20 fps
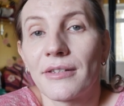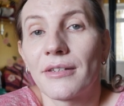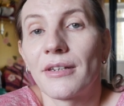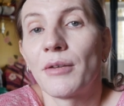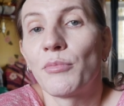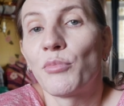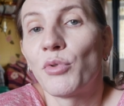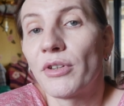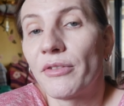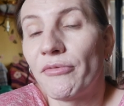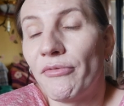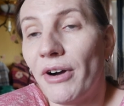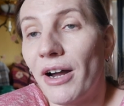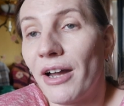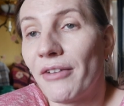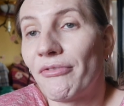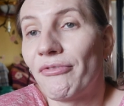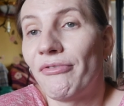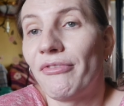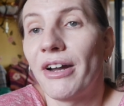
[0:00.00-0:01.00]
3.5
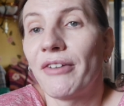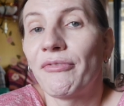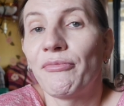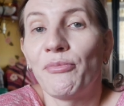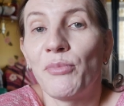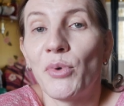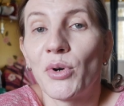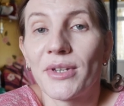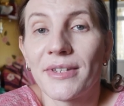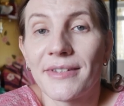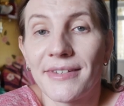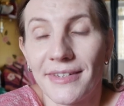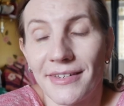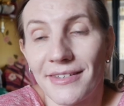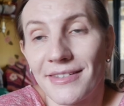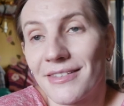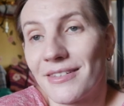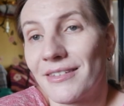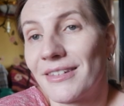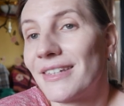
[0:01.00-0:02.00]

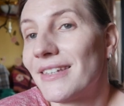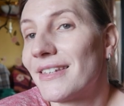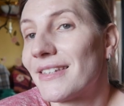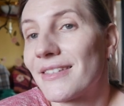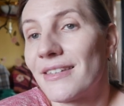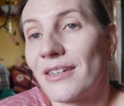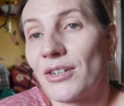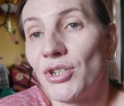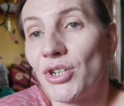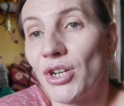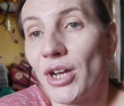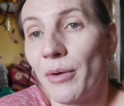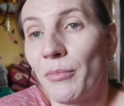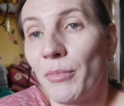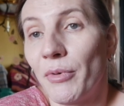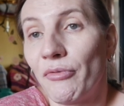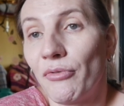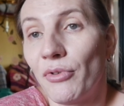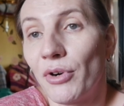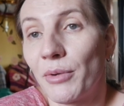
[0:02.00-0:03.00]
5.6 is a gem
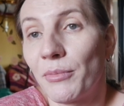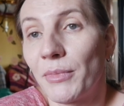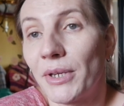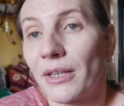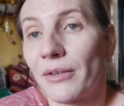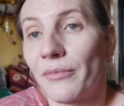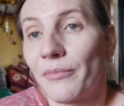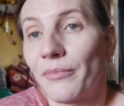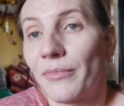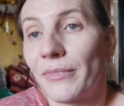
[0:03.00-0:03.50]
for me.